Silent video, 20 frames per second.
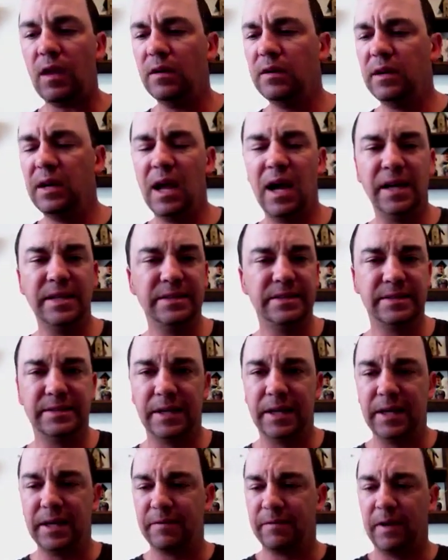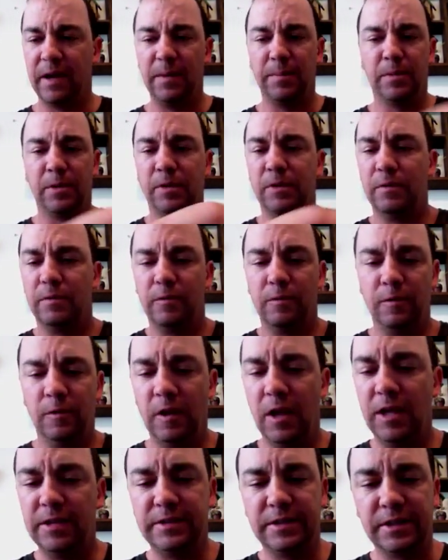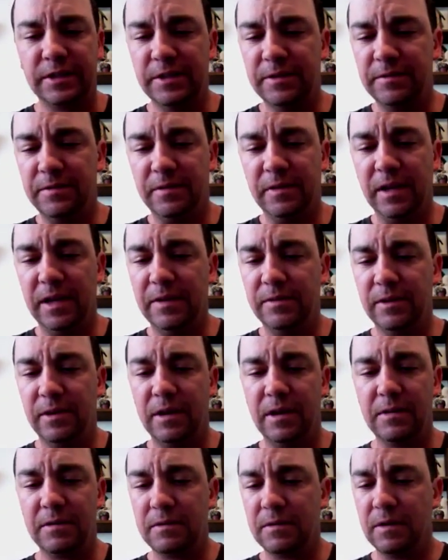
nice thick vapor, lots of good flavor.